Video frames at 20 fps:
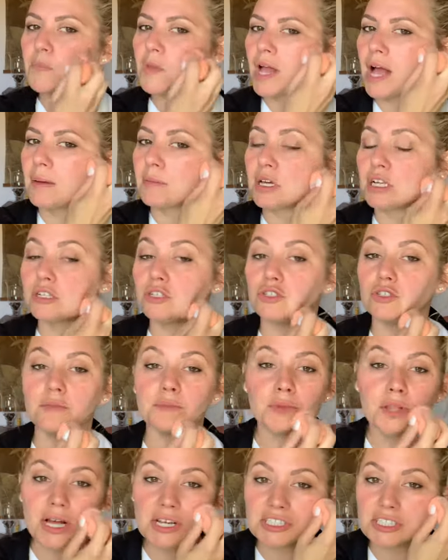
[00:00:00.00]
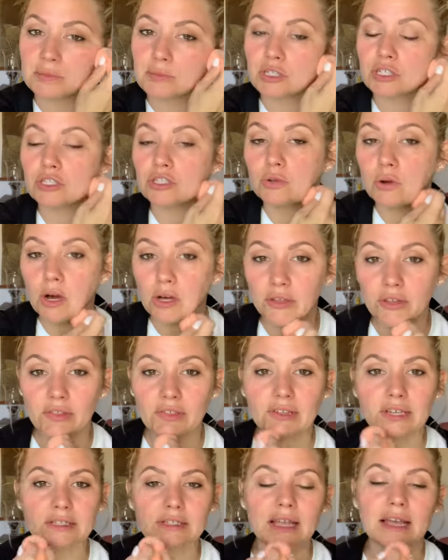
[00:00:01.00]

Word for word: I'm gonna do the blush, I'm gonna do all the things,